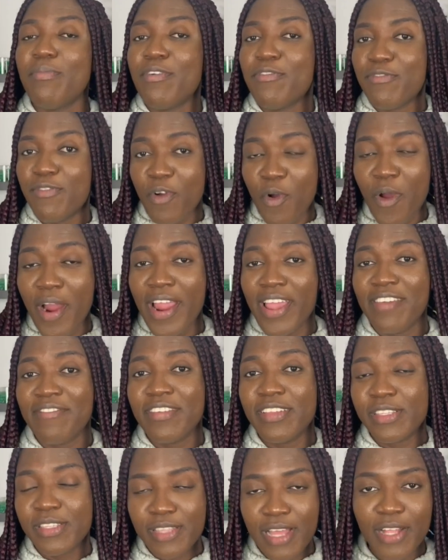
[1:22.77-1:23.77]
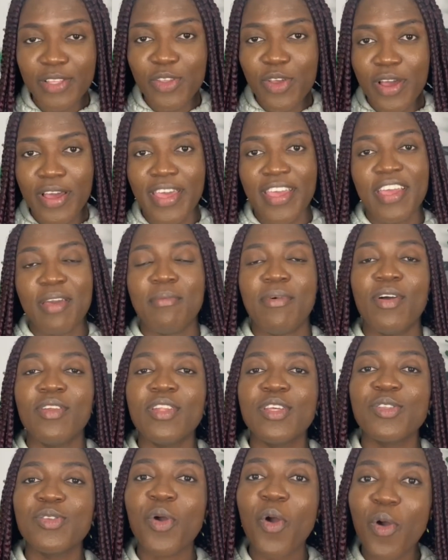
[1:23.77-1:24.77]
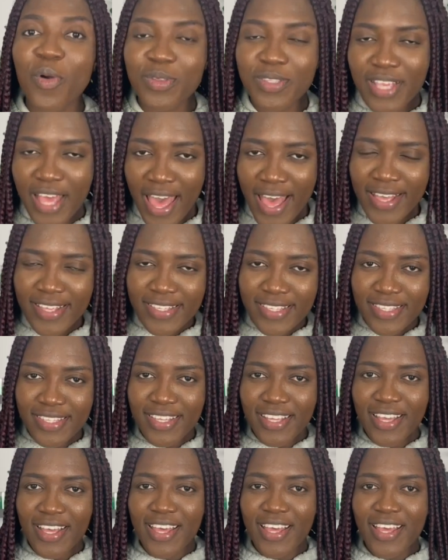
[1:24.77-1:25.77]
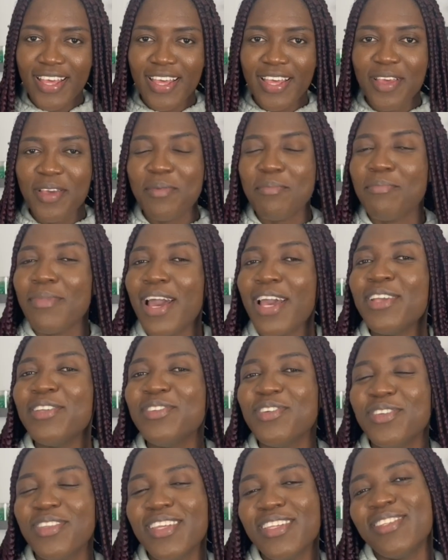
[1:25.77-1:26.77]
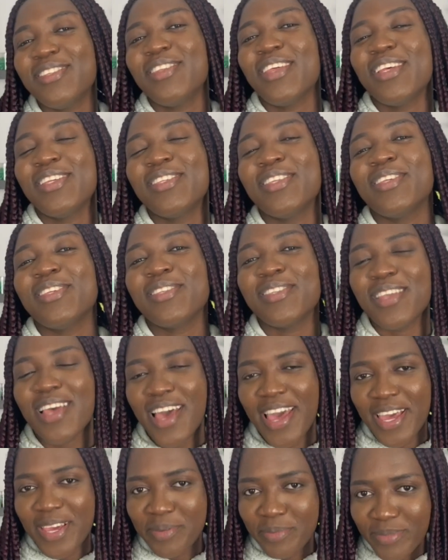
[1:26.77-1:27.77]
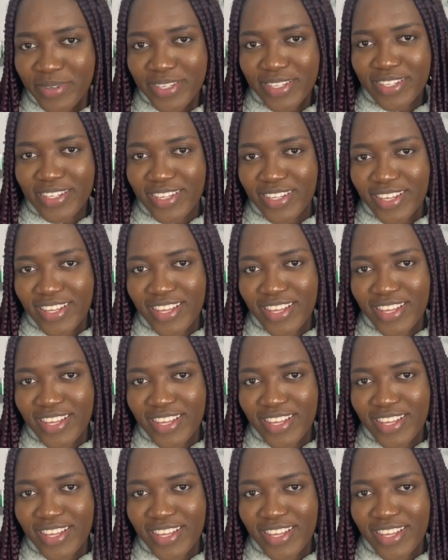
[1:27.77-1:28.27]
before I even start talking about this whole test, mind you, this test is timed.